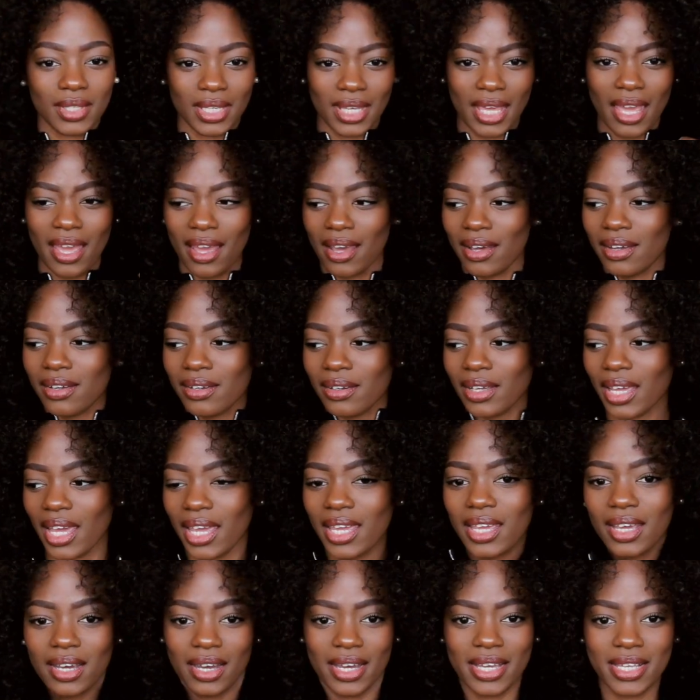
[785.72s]
Yeah,
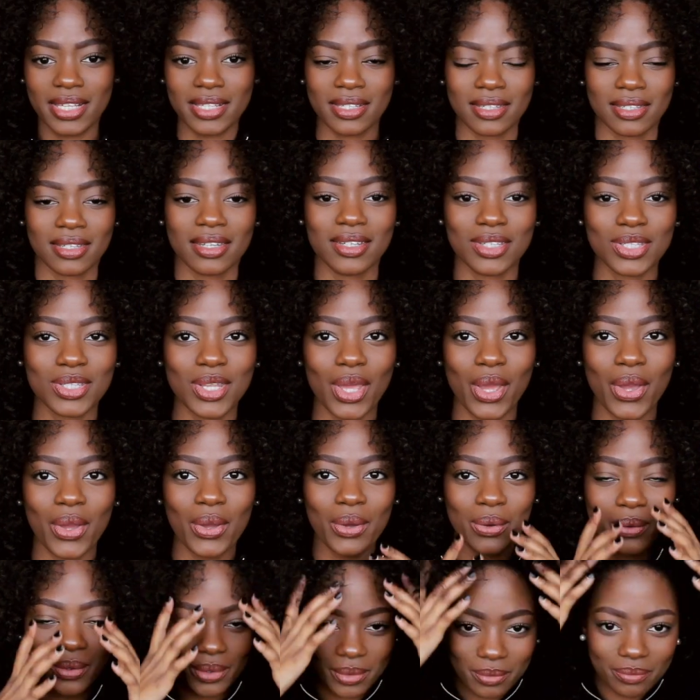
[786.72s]
okay guys.
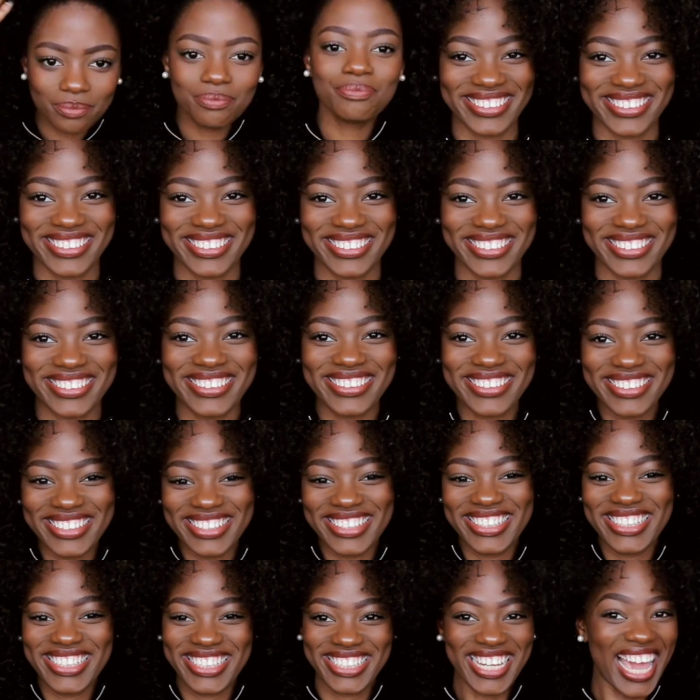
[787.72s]
So,
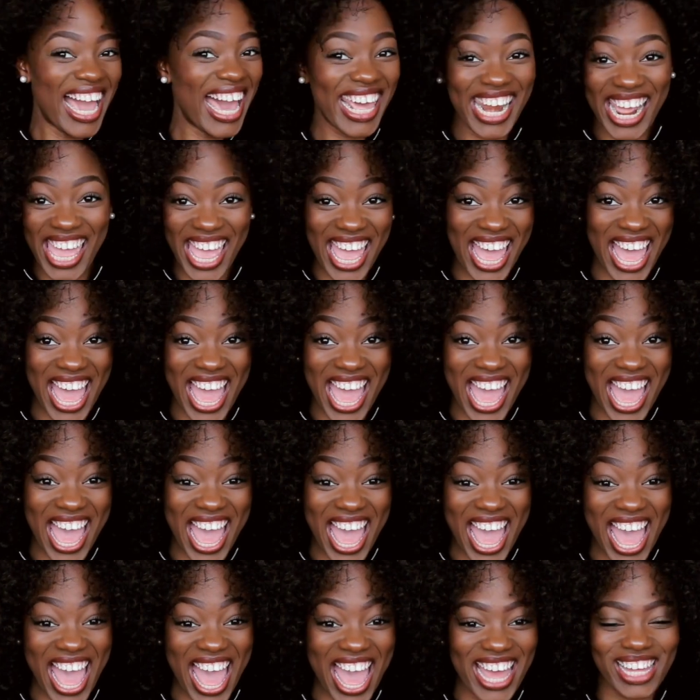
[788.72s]

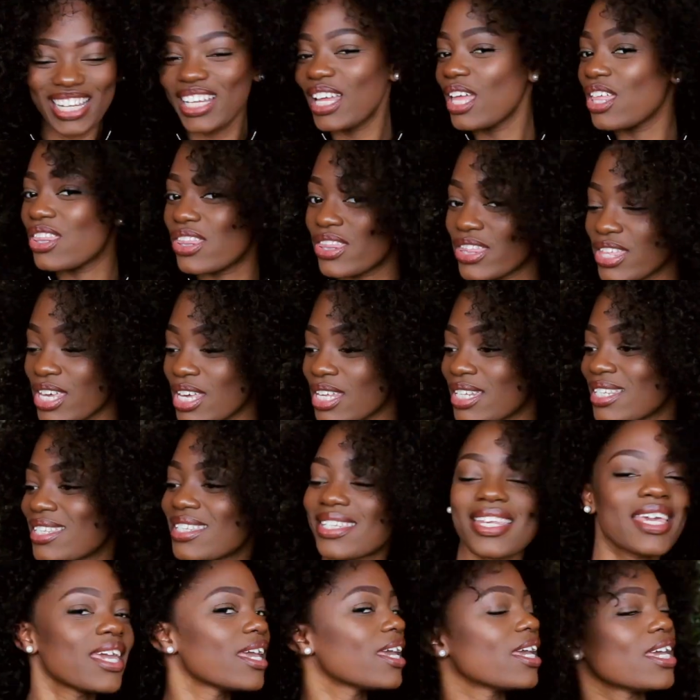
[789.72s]
ta-da!
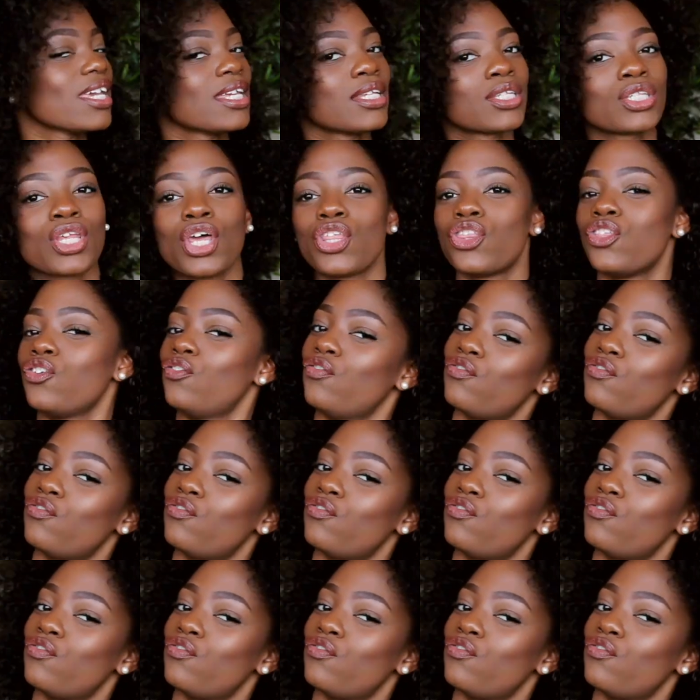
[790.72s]
This is the